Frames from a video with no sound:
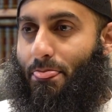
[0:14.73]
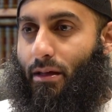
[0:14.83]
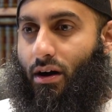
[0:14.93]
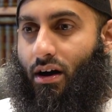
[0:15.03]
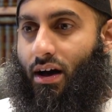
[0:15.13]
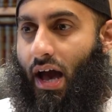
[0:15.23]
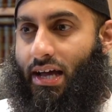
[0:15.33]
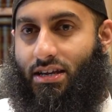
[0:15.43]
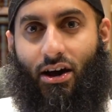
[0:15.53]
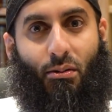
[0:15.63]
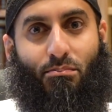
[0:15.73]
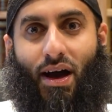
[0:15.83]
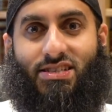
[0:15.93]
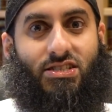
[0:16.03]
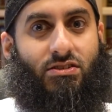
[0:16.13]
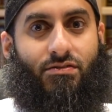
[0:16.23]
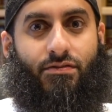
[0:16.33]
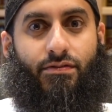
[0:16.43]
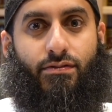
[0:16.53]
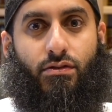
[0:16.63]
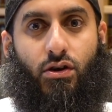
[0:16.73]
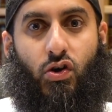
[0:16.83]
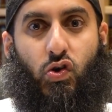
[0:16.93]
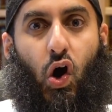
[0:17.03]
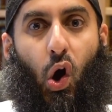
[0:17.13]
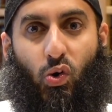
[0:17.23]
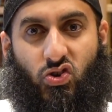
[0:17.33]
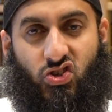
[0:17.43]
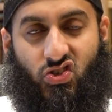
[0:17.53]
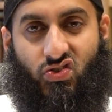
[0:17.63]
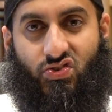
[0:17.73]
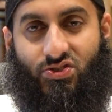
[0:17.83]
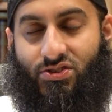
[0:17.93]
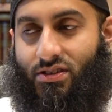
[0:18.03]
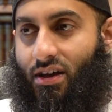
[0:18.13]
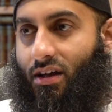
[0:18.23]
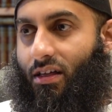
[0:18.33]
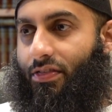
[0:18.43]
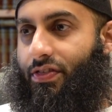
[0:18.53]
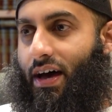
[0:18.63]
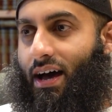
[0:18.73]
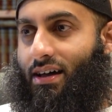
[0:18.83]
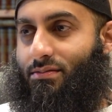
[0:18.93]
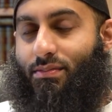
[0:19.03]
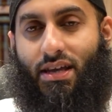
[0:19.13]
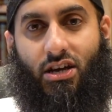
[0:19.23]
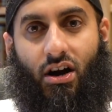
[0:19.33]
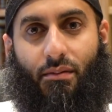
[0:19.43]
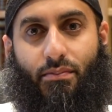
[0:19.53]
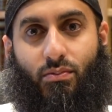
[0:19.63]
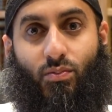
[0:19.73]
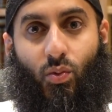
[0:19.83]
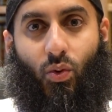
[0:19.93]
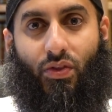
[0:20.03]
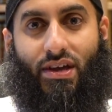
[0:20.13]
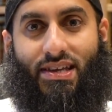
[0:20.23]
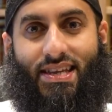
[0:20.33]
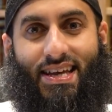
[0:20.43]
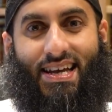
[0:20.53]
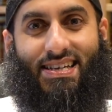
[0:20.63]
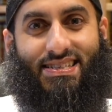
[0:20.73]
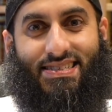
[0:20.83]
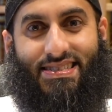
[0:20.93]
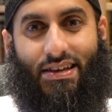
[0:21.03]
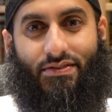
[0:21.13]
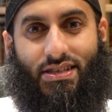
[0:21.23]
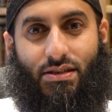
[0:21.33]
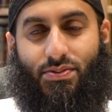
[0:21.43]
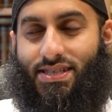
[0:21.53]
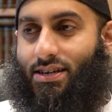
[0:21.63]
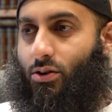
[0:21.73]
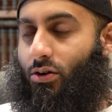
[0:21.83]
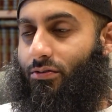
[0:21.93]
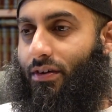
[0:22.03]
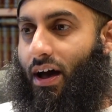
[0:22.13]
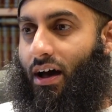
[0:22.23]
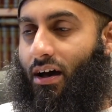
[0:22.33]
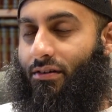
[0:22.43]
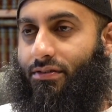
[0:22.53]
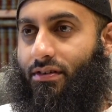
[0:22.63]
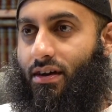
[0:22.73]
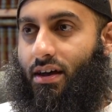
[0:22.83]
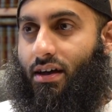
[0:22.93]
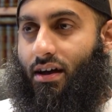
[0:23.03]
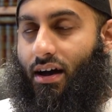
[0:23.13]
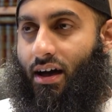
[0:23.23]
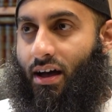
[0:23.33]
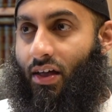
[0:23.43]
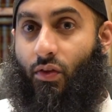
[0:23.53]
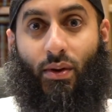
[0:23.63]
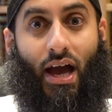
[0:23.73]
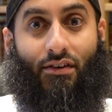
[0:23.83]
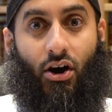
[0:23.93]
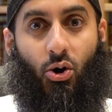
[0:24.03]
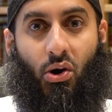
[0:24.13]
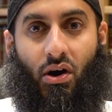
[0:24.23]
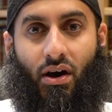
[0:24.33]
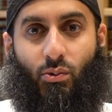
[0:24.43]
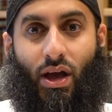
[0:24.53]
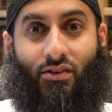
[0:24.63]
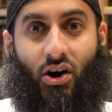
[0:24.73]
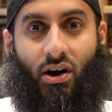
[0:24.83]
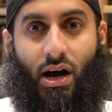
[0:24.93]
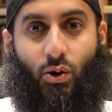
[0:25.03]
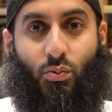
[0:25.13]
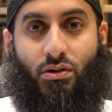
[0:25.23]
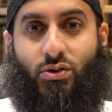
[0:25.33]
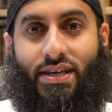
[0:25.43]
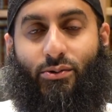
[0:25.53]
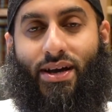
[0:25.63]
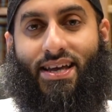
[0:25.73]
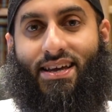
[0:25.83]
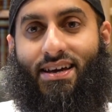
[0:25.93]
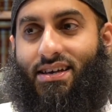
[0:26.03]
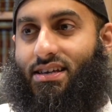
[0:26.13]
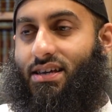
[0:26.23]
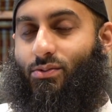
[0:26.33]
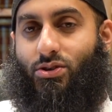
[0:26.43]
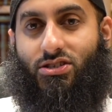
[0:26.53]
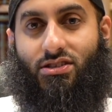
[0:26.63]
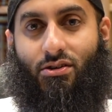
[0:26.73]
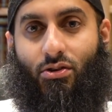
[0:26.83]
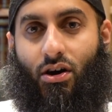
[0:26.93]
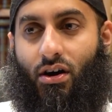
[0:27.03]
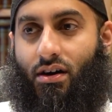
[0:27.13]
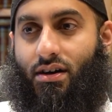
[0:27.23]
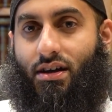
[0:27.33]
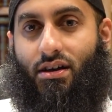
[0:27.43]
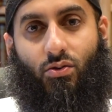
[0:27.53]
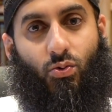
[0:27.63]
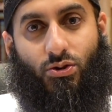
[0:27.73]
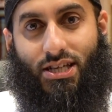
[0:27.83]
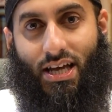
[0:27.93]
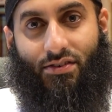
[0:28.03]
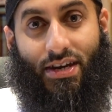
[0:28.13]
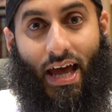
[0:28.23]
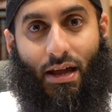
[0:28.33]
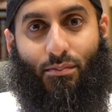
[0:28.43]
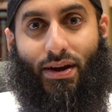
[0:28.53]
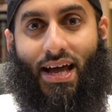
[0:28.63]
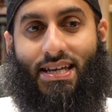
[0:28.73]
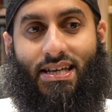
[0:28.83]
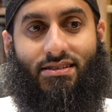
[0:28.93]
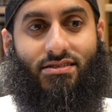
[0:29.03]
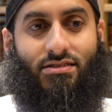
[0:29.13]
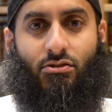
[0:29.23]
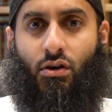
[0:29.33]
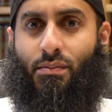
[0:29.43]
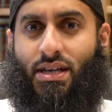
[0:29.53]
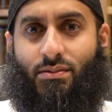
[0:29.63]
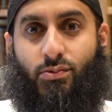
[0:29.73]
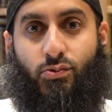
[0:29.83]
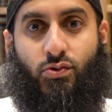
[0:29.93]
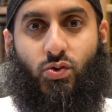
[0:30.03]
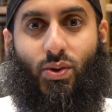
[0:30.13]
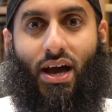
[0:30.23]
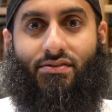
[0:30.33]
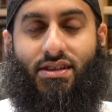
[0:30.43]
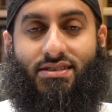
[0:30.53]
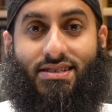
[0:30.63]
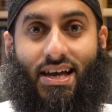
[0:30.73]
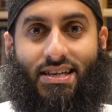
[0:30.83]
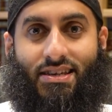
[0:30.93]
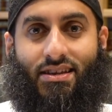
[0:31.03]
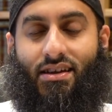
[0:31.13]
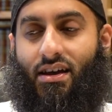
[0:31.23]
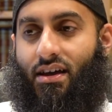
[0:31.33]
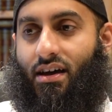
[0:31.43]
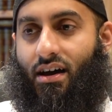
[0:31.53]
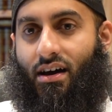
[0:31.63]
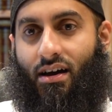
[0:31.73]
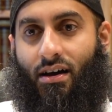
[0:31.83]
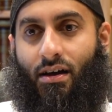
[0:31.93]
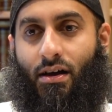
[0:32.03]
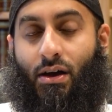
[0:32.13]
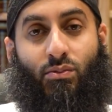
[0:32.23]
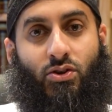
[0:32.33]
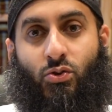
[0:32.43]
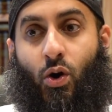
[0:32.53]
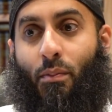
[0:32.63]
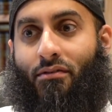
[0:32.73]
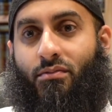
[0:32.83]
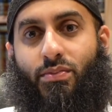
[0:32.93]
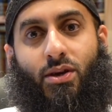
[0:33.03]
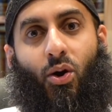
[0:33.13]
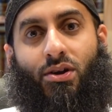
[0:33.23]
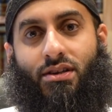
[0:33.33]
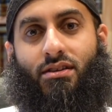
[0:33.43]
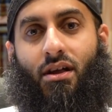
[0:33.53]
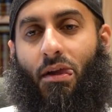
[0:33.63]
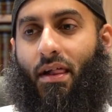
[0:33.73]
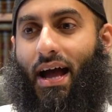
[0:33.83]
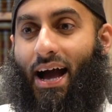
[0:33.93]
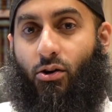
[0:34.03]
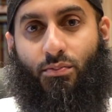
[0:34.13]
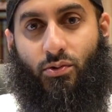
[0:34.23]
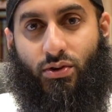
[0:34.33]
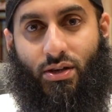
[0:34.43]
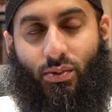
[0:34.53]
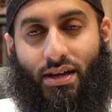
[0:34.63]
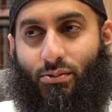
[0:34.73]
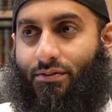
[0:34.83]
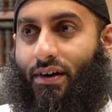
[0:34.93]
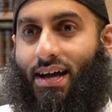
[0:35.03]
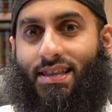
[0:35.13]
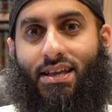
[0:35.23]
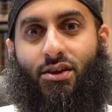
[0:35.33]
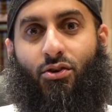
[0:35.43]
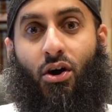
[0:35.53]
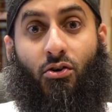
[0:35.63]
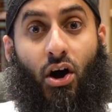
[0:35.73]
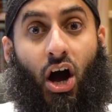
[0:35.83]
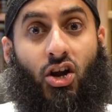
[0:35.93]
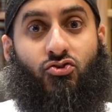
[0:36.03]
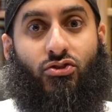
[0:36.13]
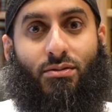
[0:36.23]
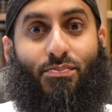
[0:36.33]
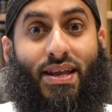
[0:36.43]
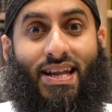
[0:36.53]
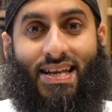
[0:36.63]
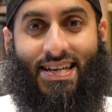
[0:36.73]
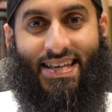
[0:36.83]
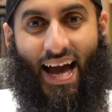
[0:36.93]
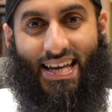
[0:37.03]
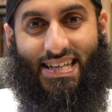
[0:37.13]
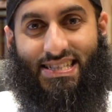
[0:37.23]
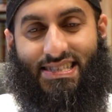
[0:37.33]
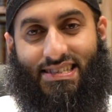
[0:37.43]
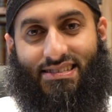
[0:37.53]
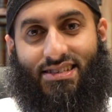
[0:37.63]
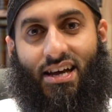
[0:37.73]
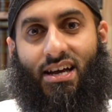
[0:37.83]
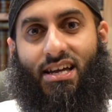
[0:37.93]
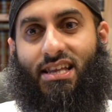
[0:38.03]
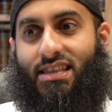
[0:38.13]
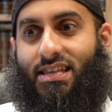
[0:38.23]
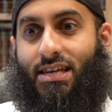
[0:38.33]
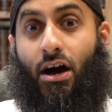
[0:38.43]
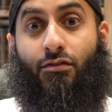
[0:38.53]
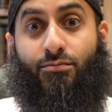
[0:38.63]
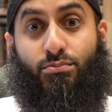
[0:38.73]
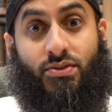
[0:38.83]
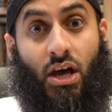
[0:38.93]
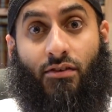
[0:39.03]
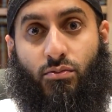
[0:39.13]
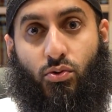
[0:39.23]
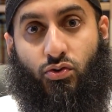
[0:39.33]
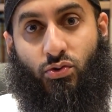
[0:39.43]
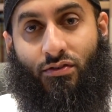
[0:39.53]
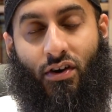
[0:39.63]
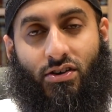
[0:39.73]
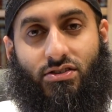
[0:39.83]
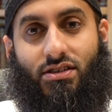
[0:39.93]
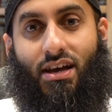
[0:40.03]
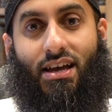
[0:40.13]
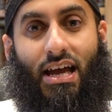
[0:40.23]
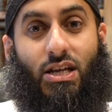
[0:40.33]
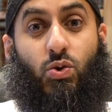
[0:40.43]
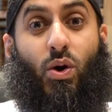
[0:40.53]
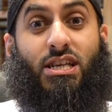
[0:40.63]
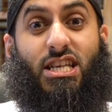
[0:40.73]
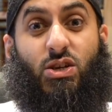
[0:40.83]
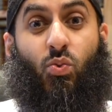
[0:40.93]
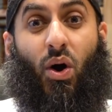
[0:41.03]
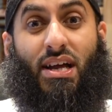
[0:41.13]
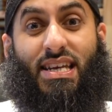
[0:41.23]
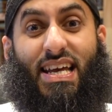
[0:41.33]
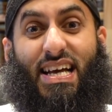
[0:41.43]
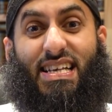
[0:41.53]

uh, and our massive oceans that make up more than 70% of Earth. Uh, and then we have our we have our, our Milky Way in which there are altogether nine planets, there are many moons, we have the sun. Uh, and when you go above and beyond our Milky Way, we find that there are 100 billion galaxies in the observable universe, 21,